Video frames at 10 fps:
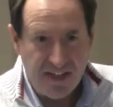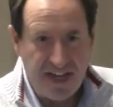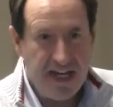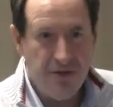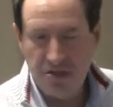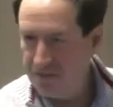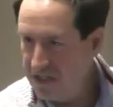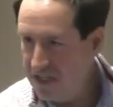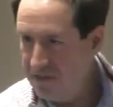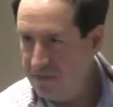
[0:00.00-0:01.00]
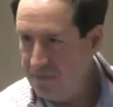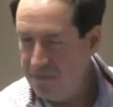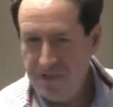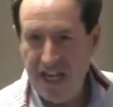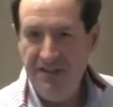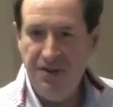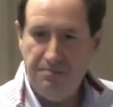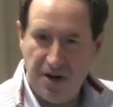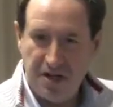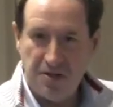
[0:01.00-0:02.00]
that he was forgiven.
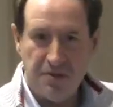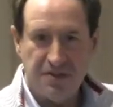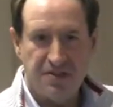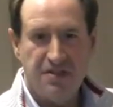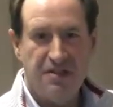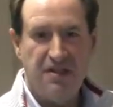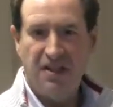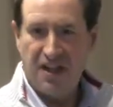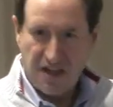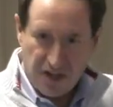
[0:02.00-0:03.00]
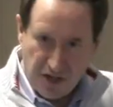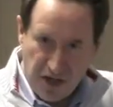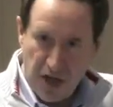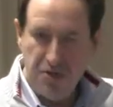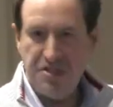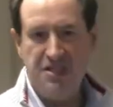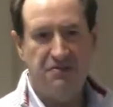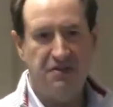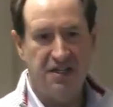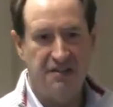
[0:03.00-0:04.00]
David Berkowitz knows he's
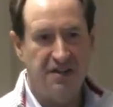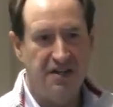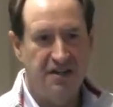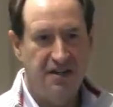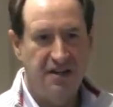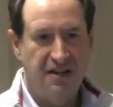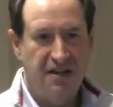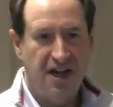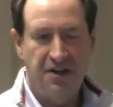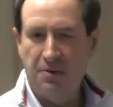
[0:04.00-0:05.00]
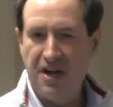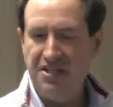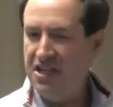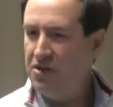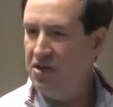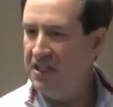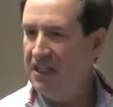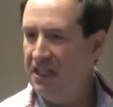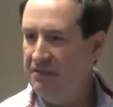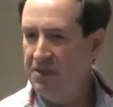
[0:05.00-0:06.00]
forgiven. Otherwise, he
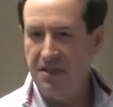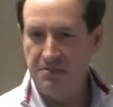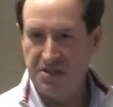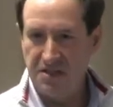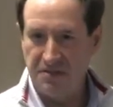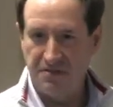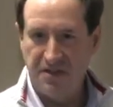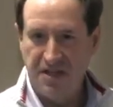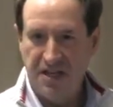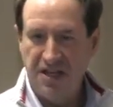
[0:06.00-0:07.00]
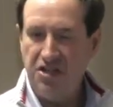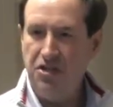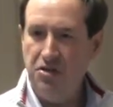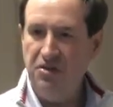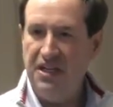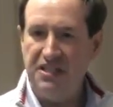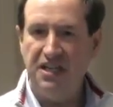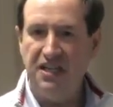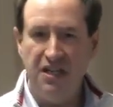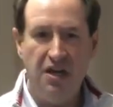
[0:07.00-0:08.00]
couldn't live with himself. You need
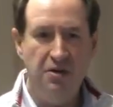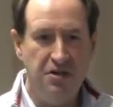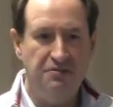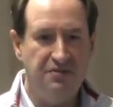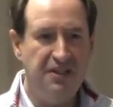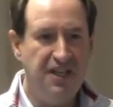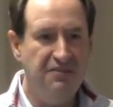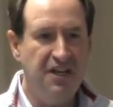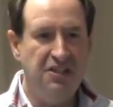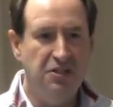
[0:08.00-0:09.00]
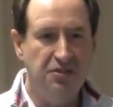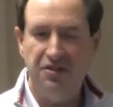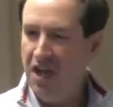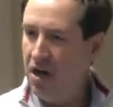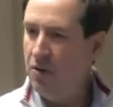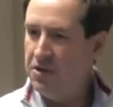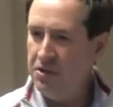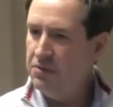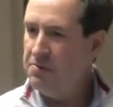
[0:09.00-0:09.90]
to know you're forgiven, and you'll know when you